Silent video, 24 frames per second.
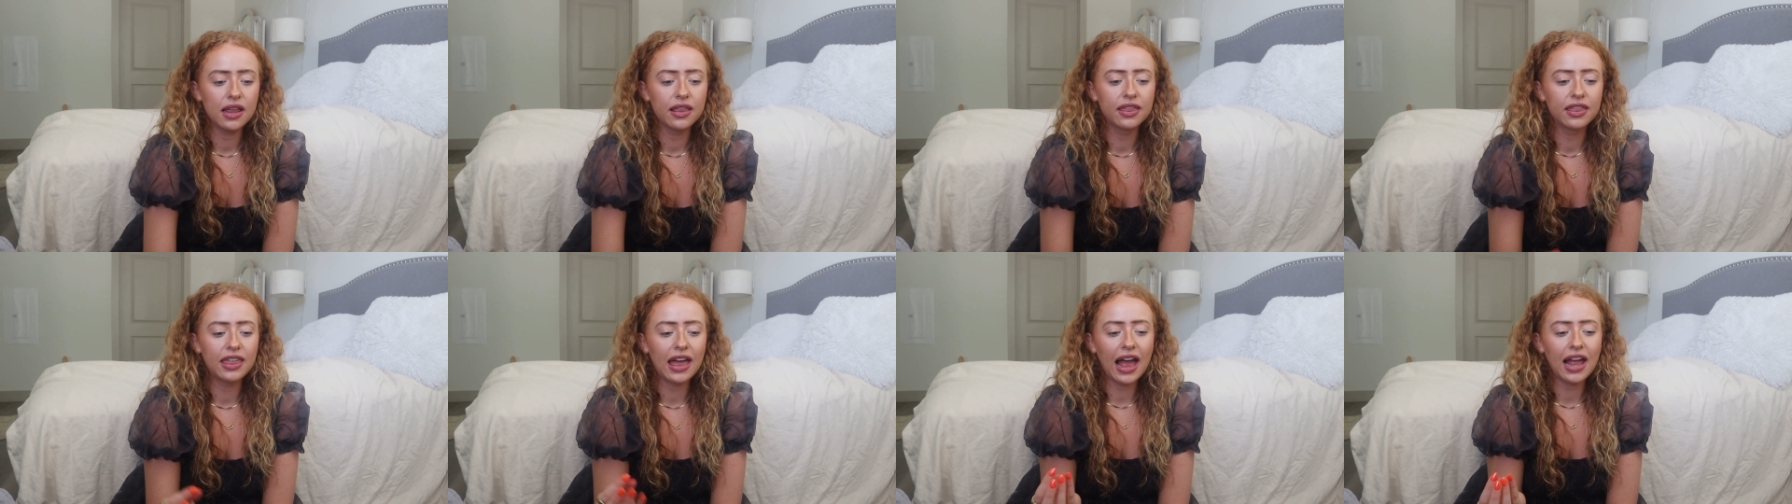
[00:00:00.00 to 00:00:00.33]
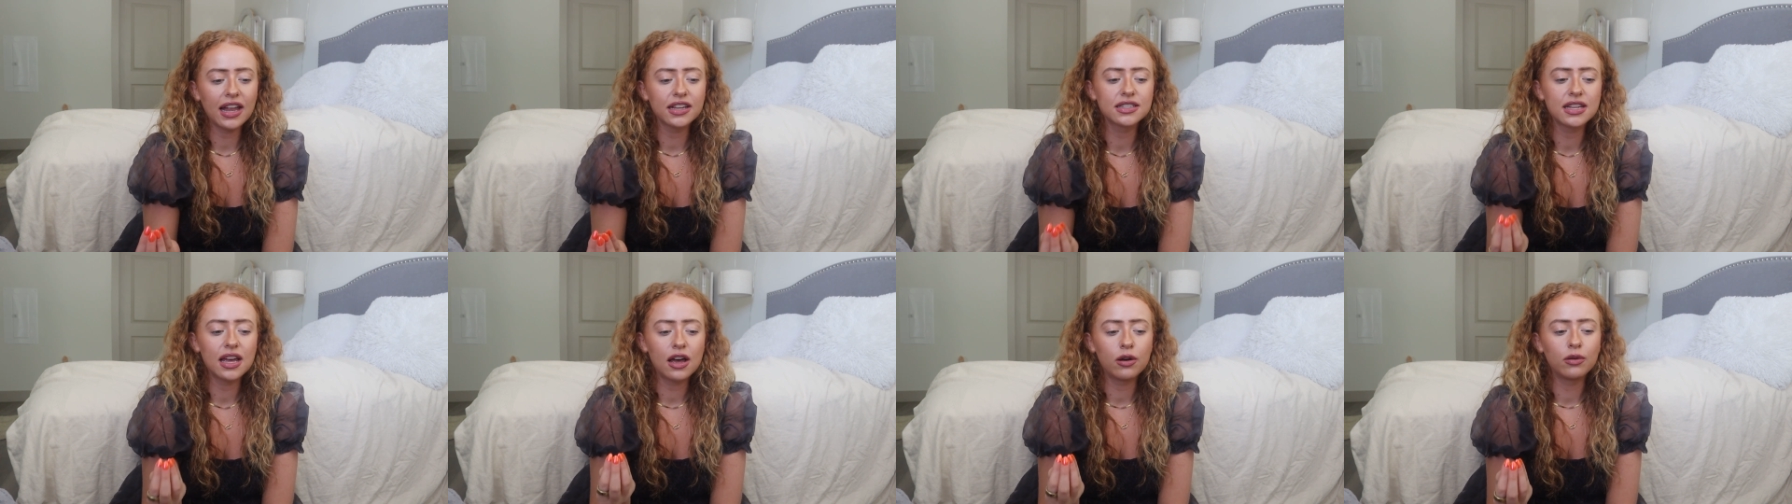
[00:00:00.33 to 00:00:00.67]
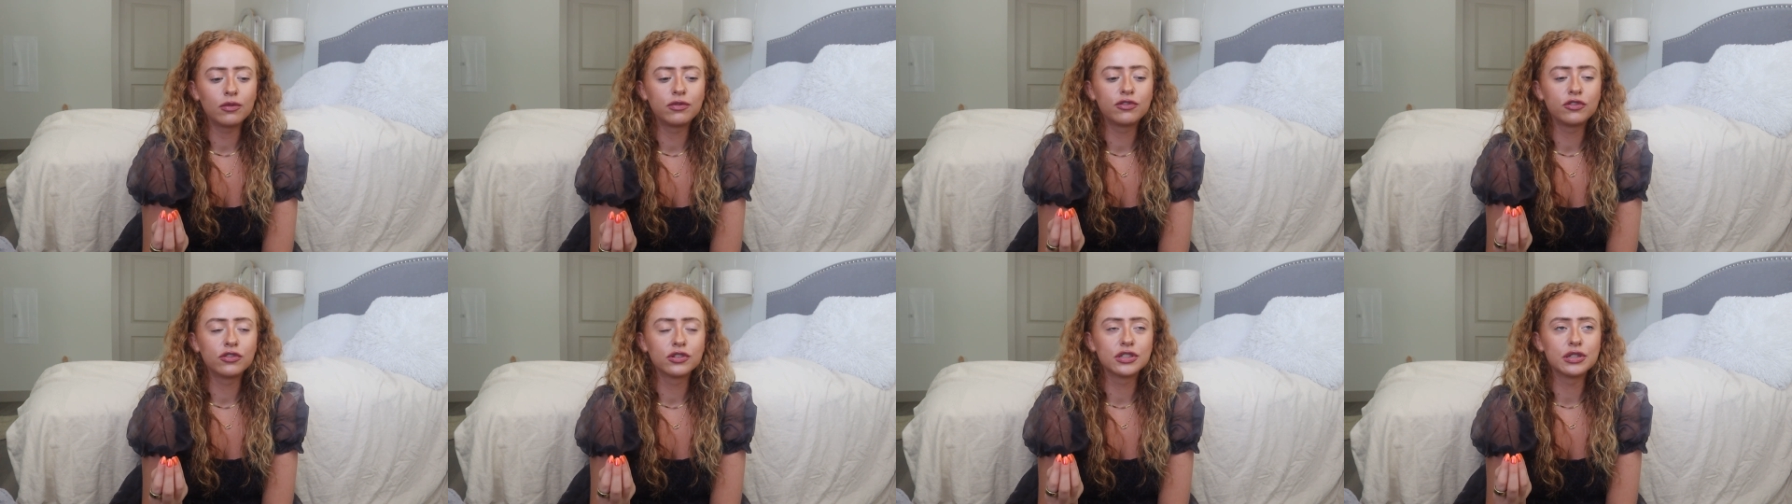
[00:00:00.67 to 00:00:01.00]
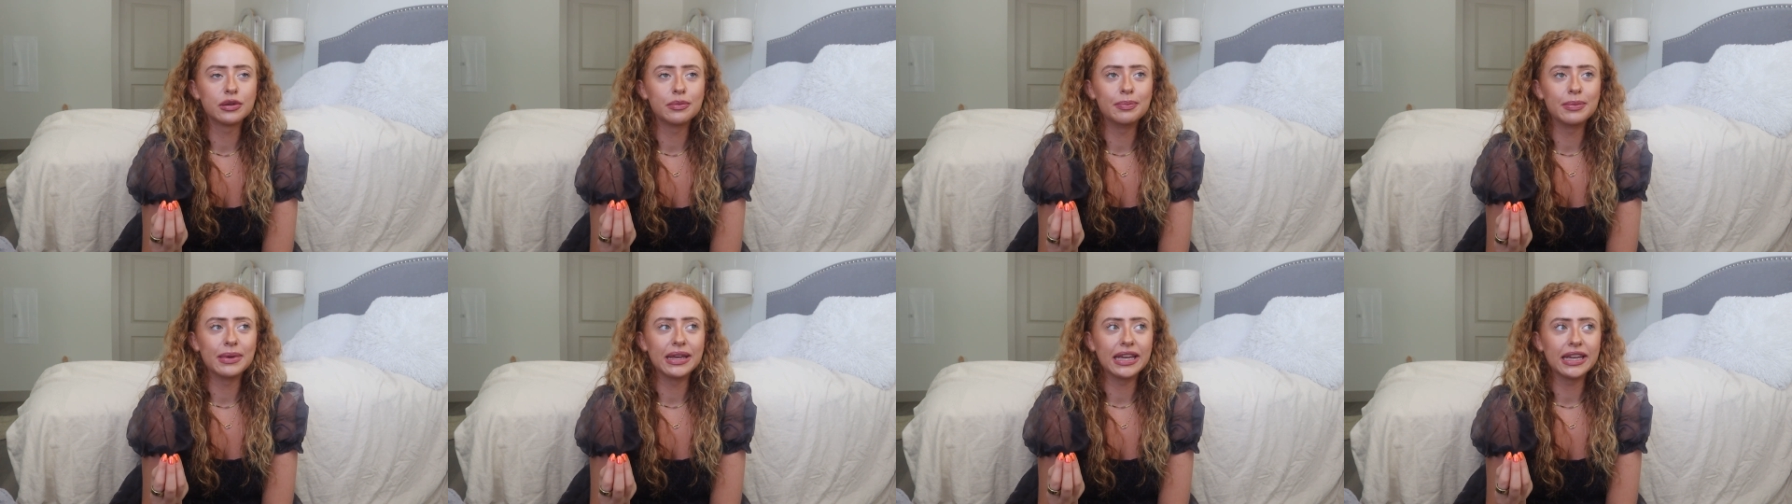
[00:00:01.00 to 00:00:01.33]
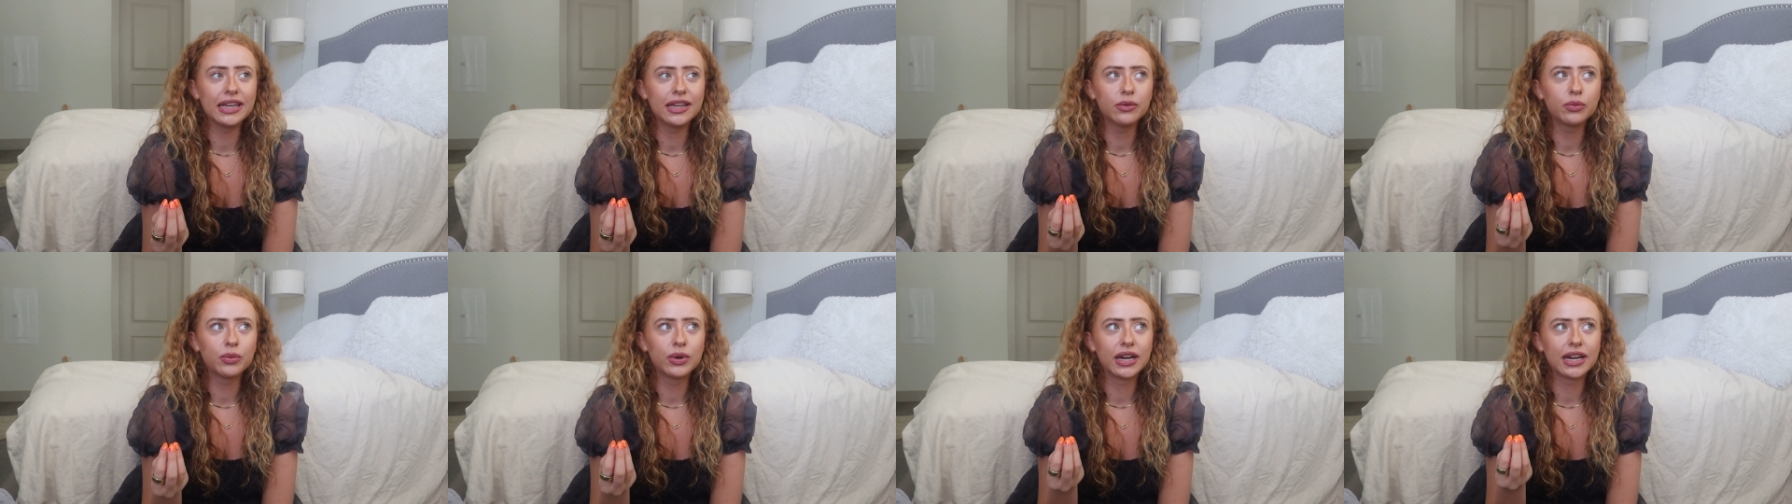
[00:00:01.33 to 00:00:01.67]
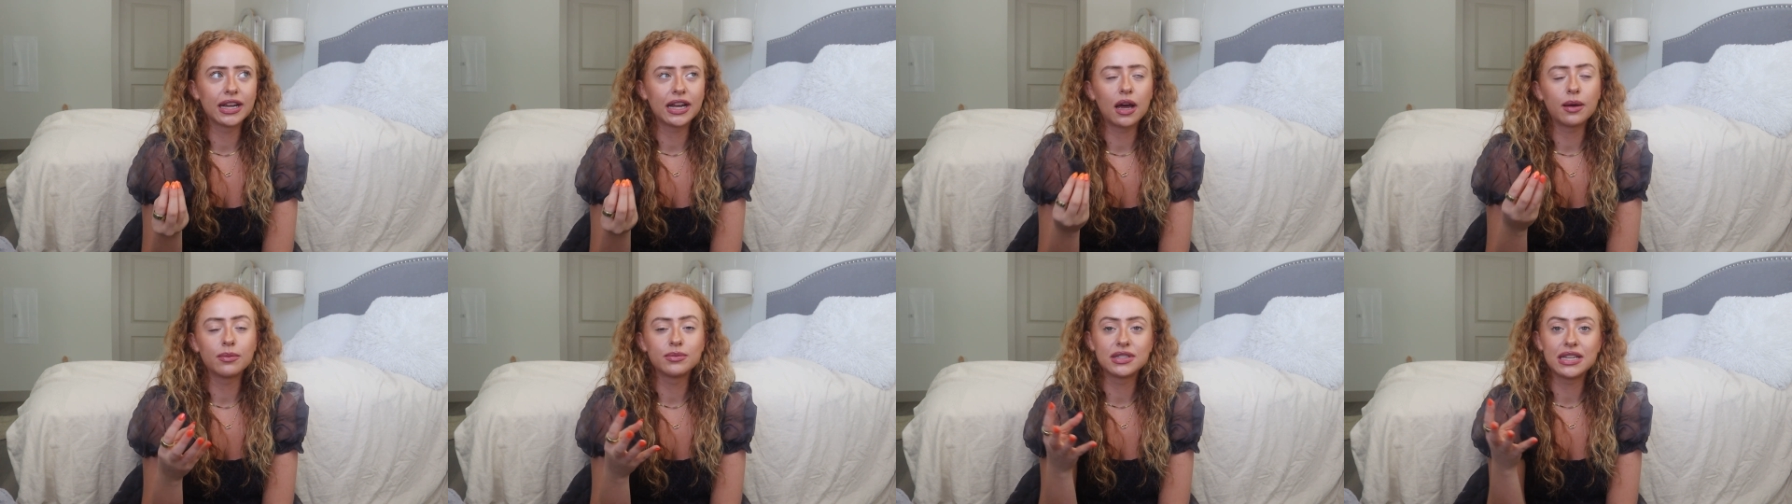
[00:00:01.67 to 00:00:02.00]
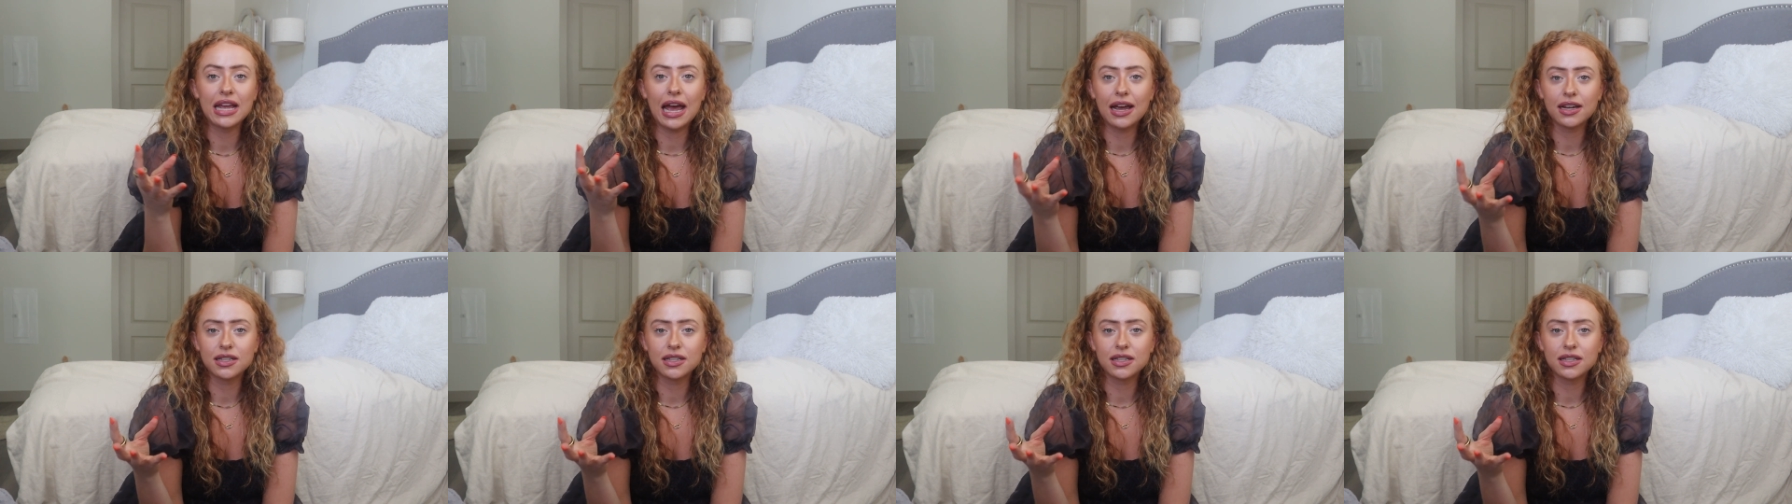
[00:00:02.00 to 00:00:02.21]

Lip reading: that's helpful to me when it comes to